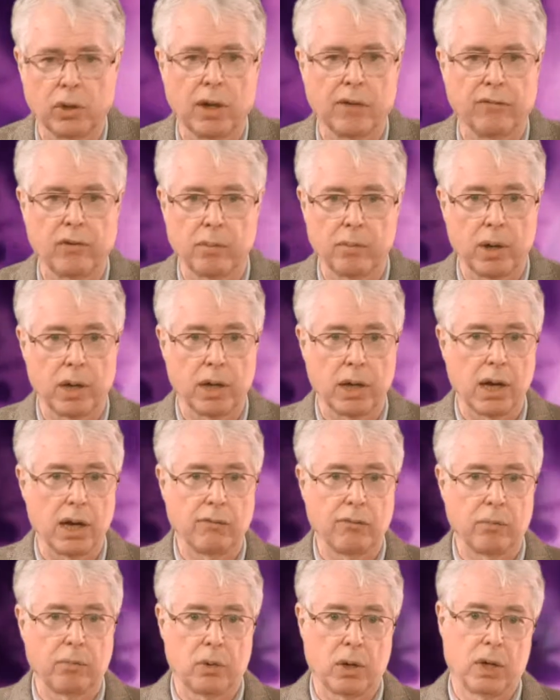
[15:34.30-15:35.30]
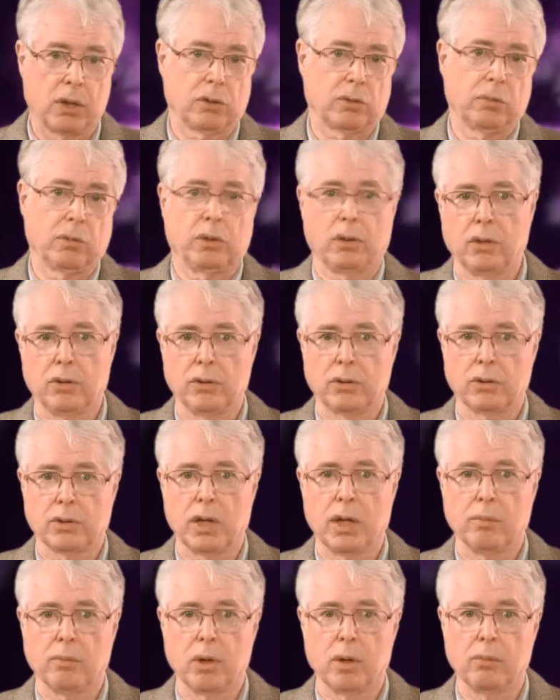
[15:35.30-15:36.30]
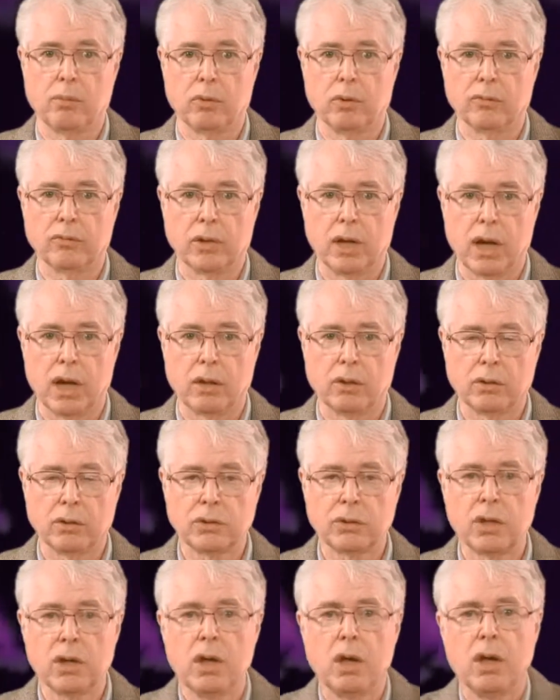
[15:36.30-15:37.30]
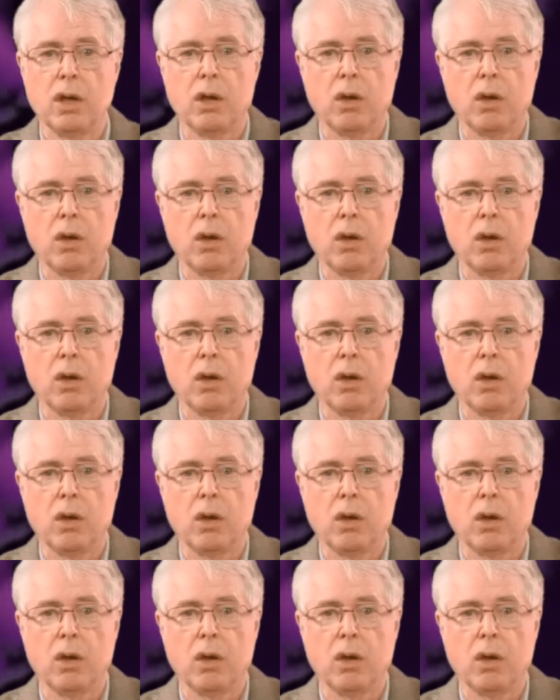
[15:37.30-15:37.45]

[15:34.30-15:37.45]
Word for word: Should everybody have approximately the same number of dollars?